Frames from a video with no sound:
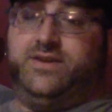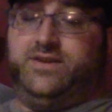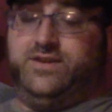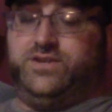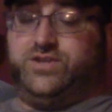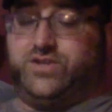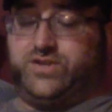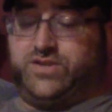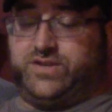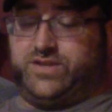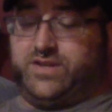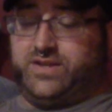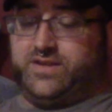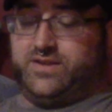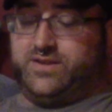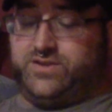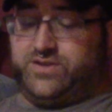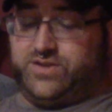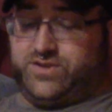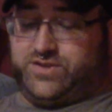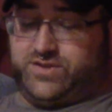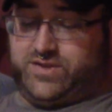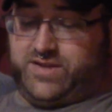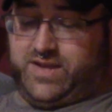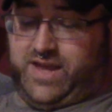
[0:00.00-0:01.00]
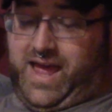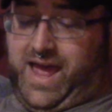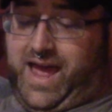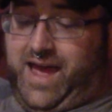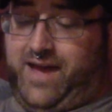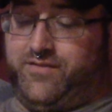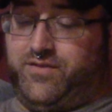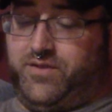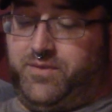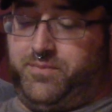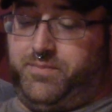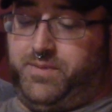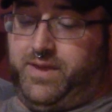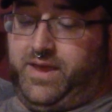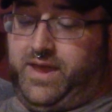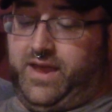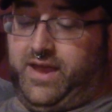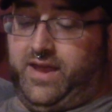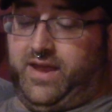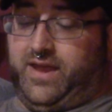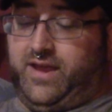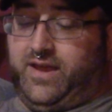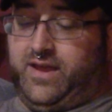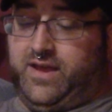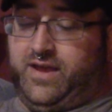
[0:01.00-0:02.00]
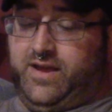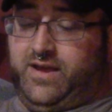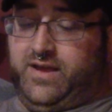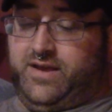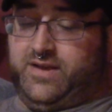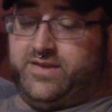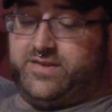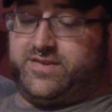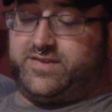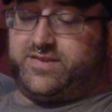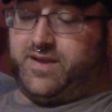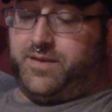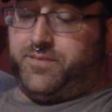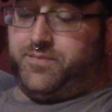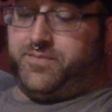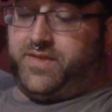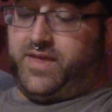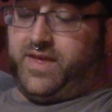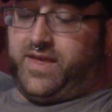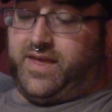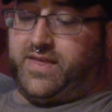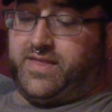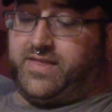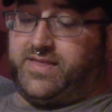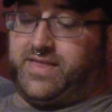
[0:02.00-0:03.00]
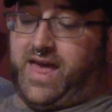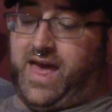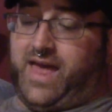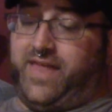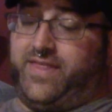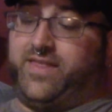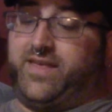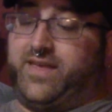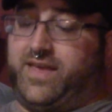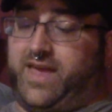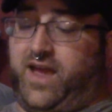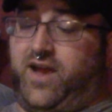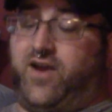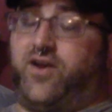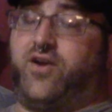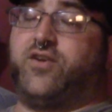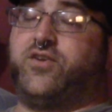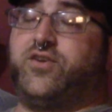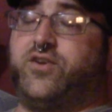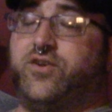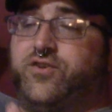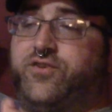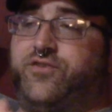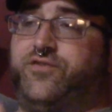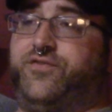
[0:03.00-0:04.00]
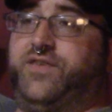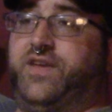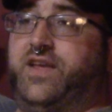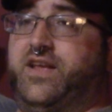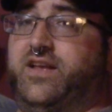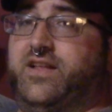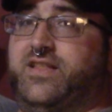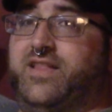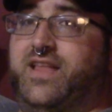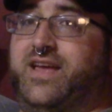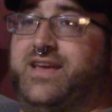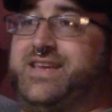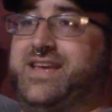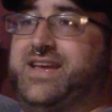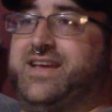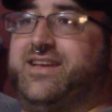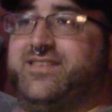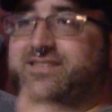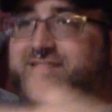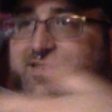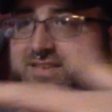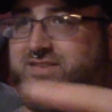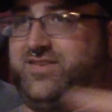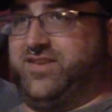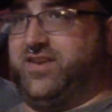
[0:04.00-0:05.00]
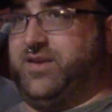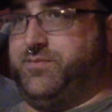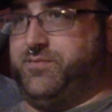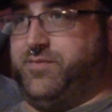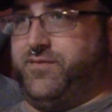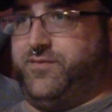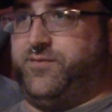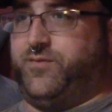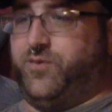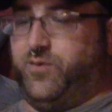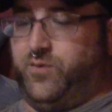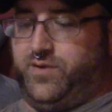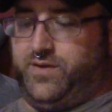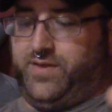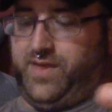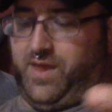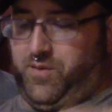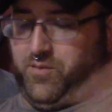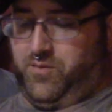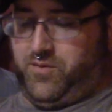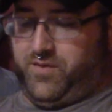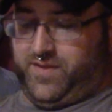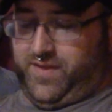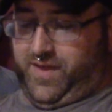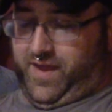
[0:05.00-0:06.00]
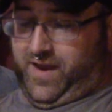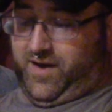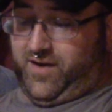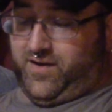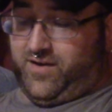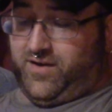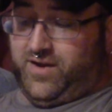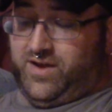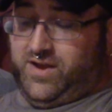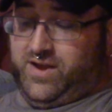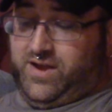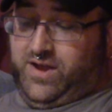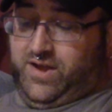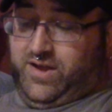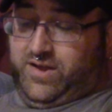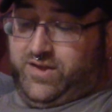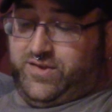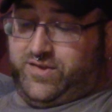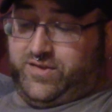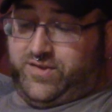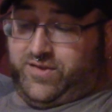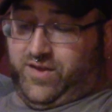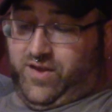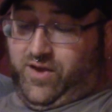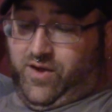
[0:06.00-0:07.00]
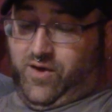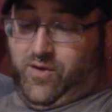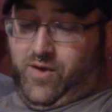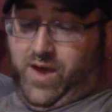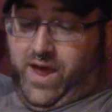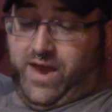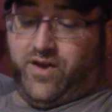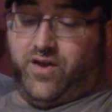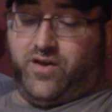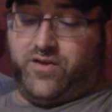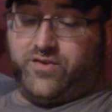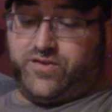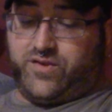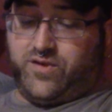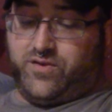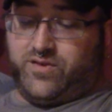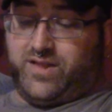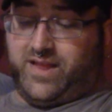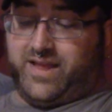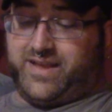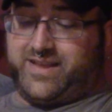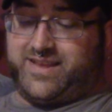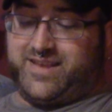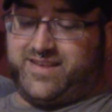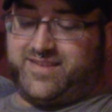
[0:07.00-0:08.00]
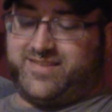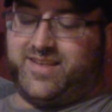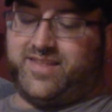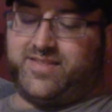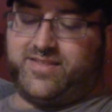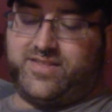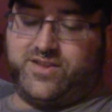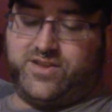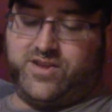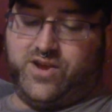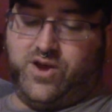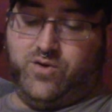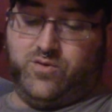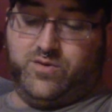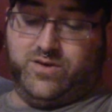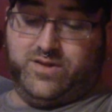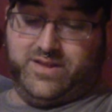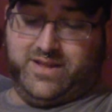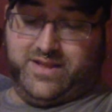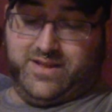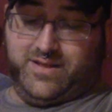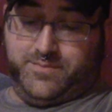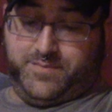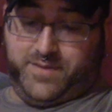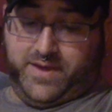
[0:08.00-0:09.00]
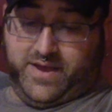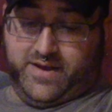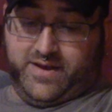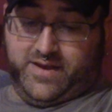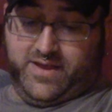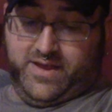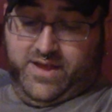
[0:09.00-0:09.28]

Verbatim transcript: Just to just to have it be something that the characters feel like existed before they were there. So and also like to set the tone a little bit.